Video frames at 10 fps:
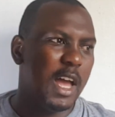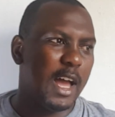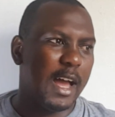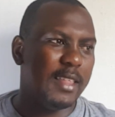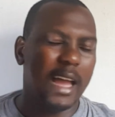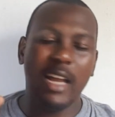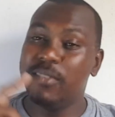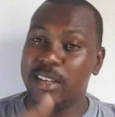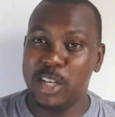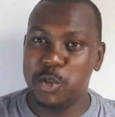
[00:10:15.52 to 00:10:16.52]
the
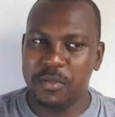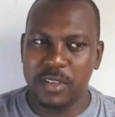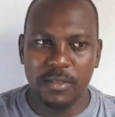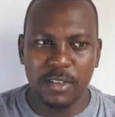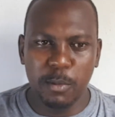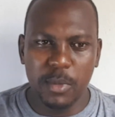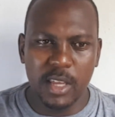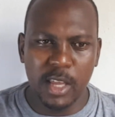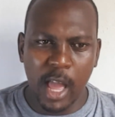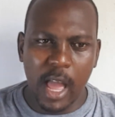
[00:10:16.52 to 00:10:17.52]
advice that you've given
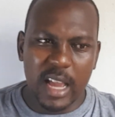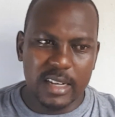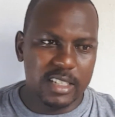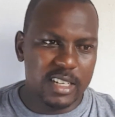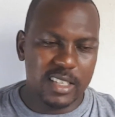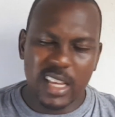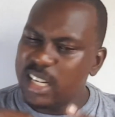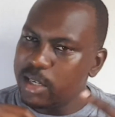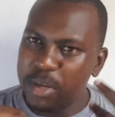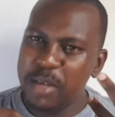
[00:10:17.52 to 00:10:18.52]
me, and he just
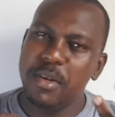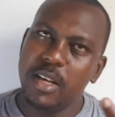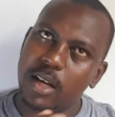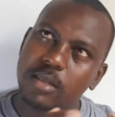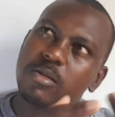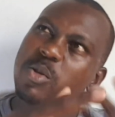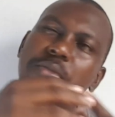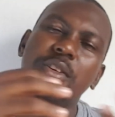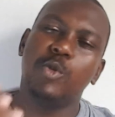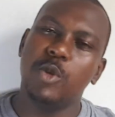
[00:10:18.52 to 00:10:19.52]
added maybe a sort of
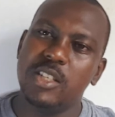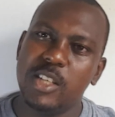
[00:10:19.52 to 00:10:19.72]
a twist.